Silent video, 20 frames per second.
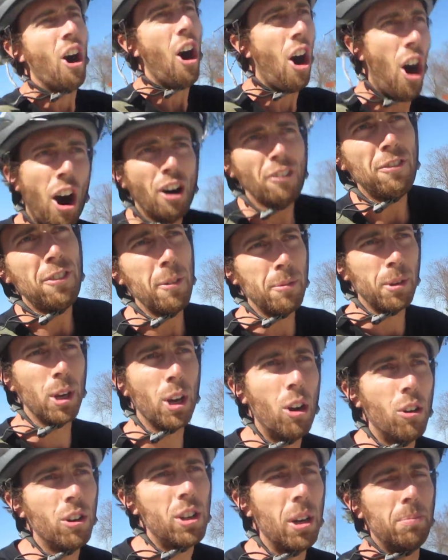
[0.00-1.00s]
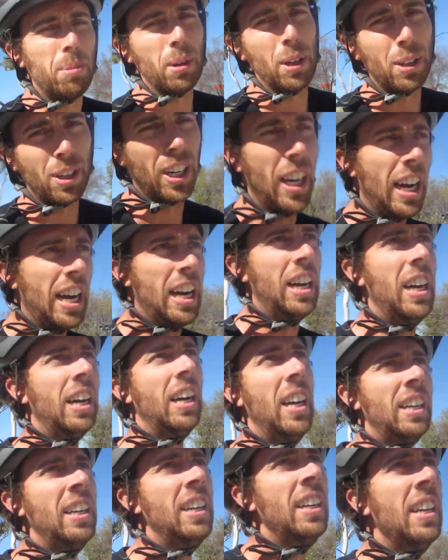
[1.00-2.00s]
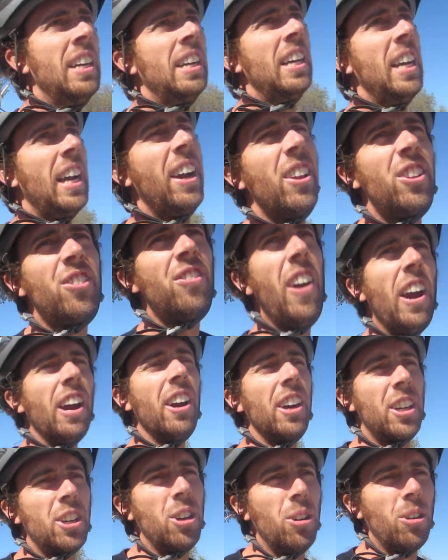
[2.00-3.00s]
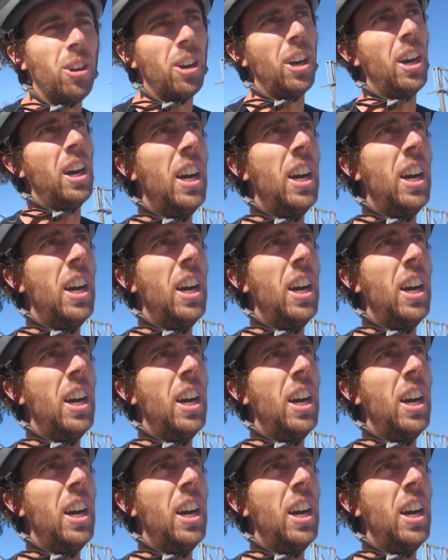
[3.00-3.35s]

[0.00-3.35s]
all from your own computer. It's very cool.